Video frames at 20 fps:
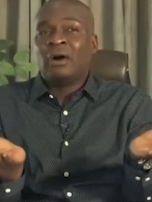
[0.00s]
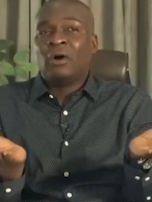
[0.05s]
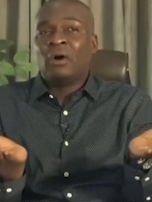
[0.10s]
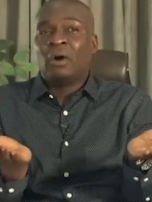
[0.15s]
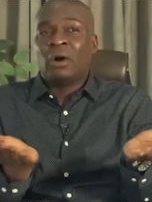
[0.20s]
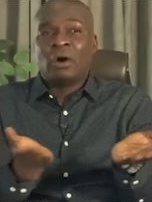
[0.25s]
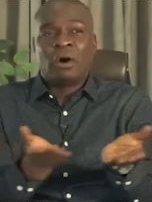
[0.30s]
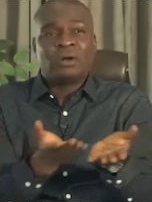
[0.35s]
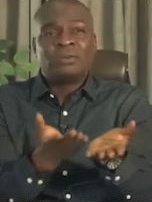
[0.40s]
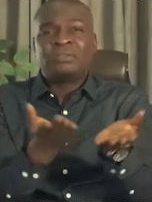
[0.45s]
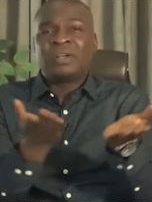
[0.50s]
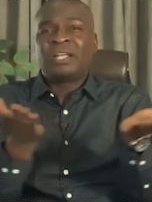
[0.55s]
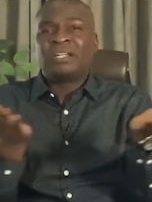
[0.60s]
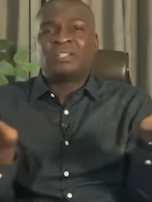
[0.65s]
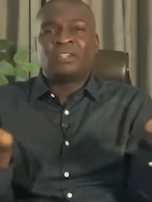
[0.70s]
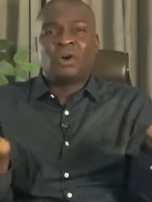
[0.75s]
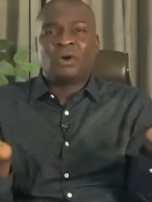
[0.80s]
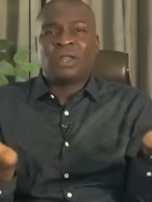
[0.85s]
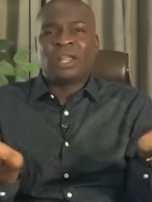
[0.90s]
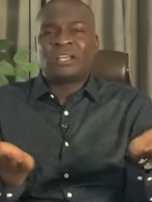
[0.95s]
or
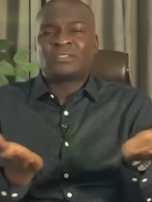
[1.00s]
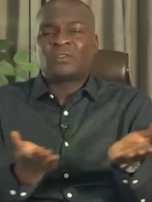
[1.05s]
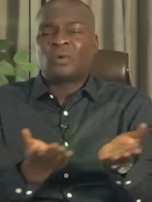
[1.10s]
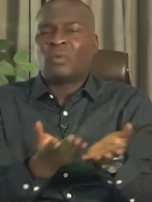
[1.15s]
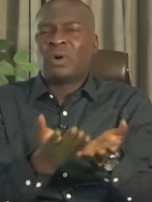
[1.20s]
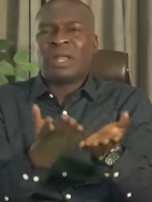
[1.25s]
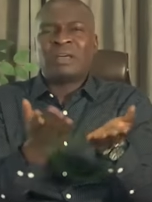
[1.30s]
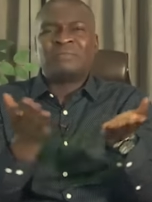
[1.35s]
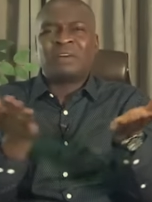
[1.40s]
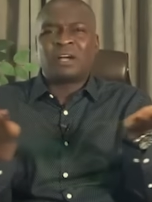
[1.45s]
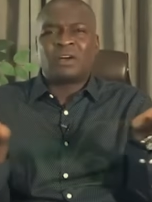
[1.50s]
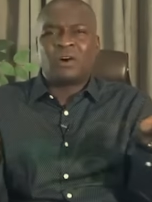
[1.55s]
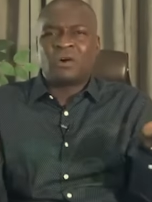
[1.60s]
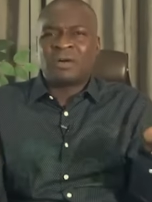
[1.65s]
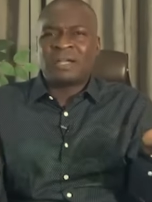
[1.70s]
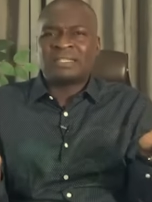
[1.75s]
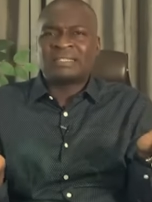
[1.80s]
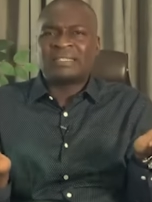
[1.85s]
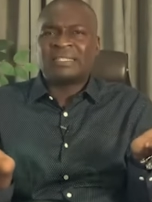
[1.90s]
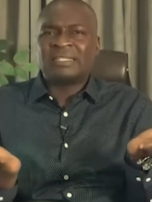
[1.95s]
$100 or whatever
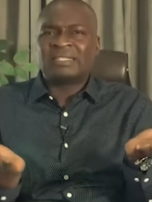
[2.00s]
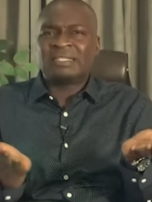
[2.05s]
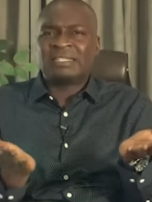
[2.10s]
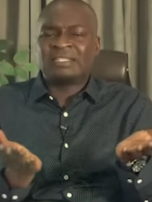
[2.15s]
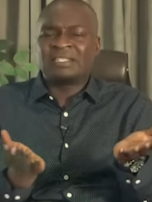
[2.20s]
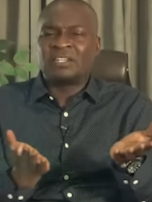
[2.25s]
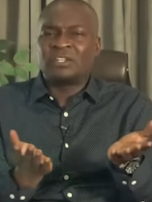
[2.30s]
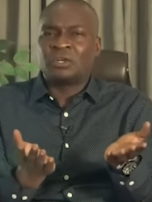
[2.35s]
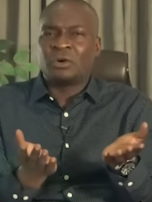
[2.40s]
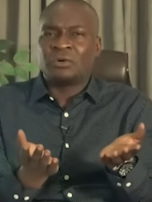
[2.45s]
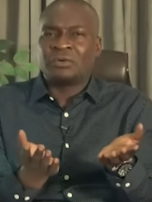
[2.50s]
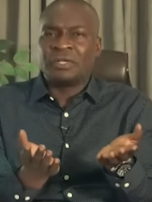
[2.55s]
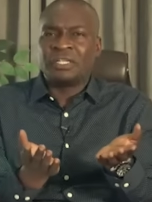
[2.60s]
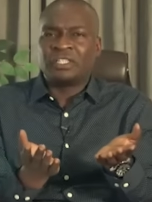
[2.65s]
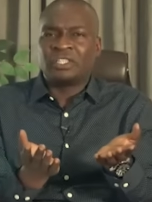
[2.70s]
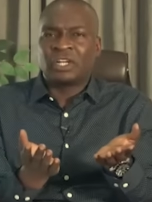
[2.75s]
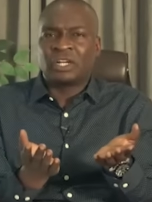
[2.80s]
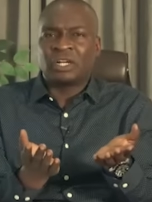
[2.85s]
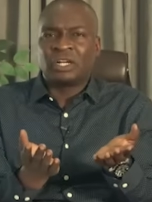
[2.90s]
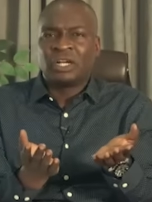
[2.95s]
currency it is in your
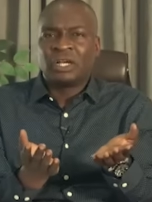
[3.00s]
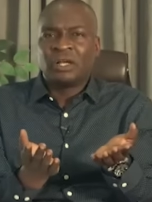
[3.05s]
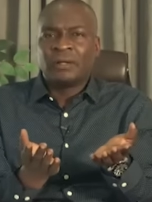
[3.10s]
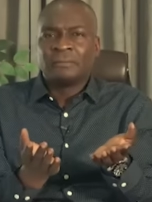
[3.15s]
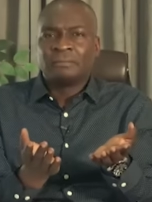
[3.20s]
region.